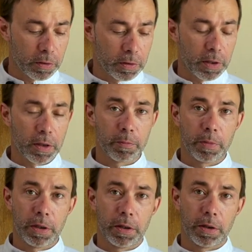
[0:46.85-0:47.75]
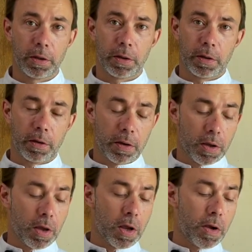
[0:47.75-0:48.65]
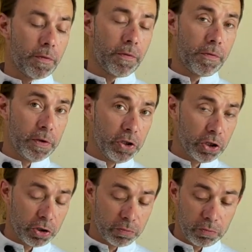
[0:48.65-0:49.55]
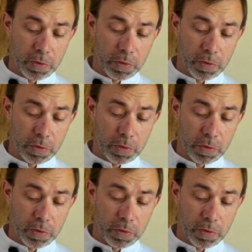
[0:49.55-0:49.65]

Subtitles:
can be fish,